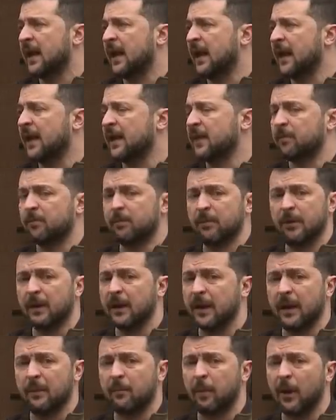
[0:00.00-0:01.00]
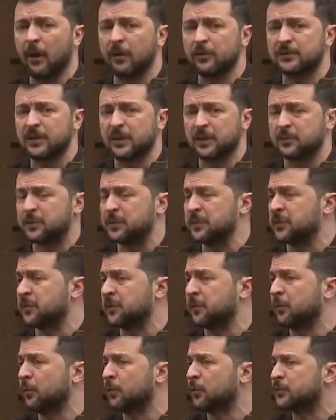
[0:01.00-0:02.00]
And about St.
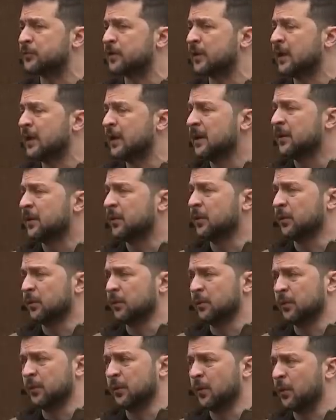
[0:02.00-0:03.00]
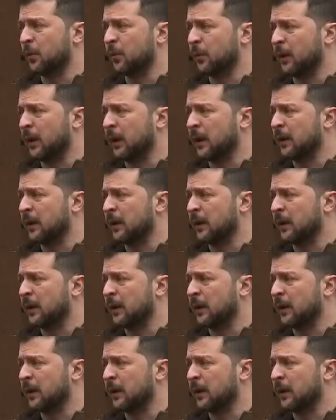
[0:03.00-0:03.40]
Petersburg, you know,